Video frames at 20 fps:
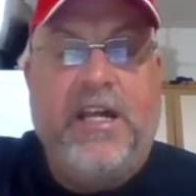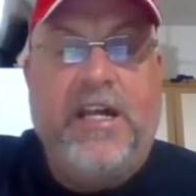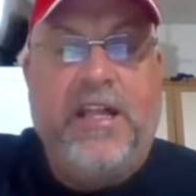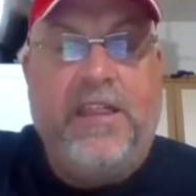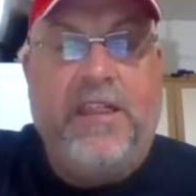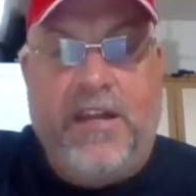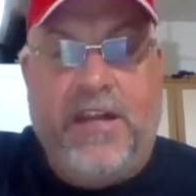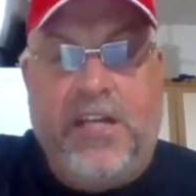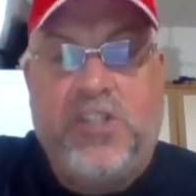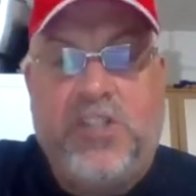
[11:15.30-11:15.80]

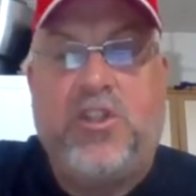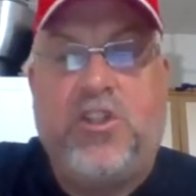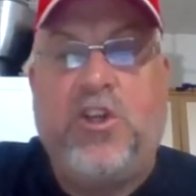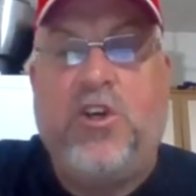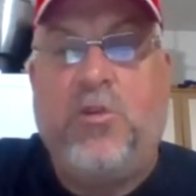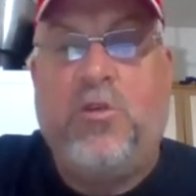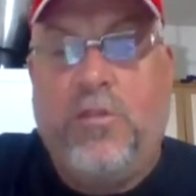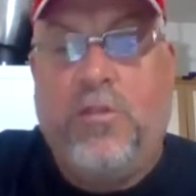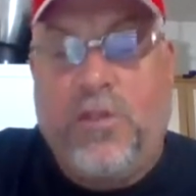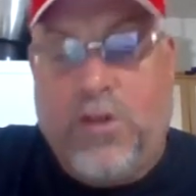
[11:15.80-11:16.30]
That's
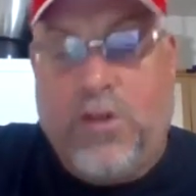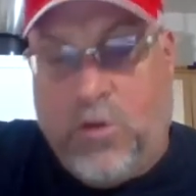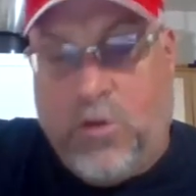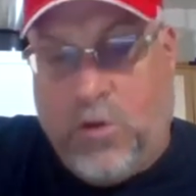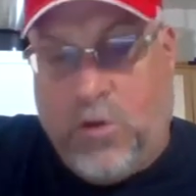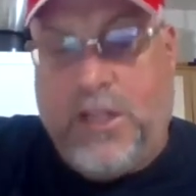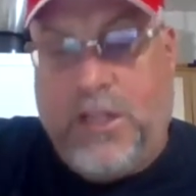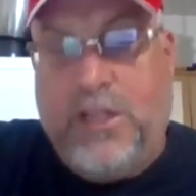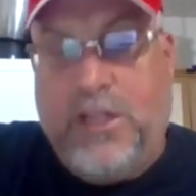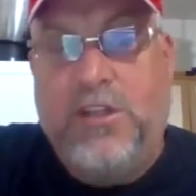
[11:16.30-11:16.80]
what they're
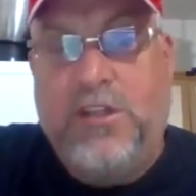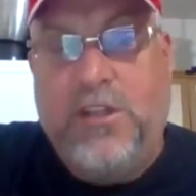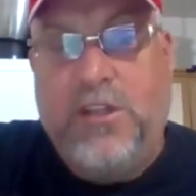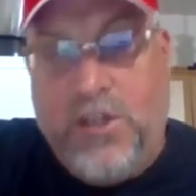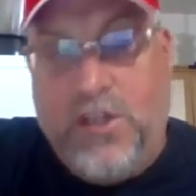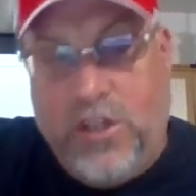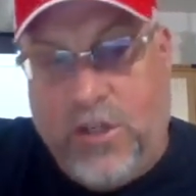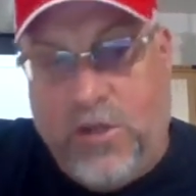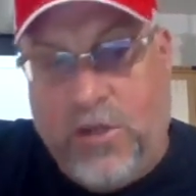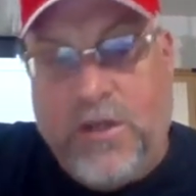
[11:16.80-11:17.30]
going to
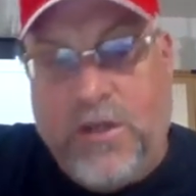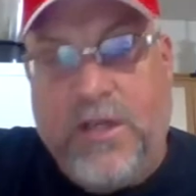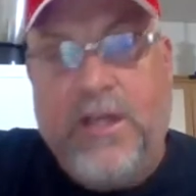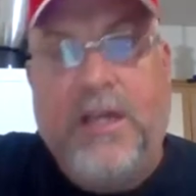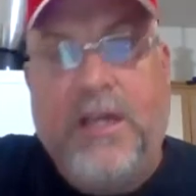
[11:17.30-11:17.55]
do.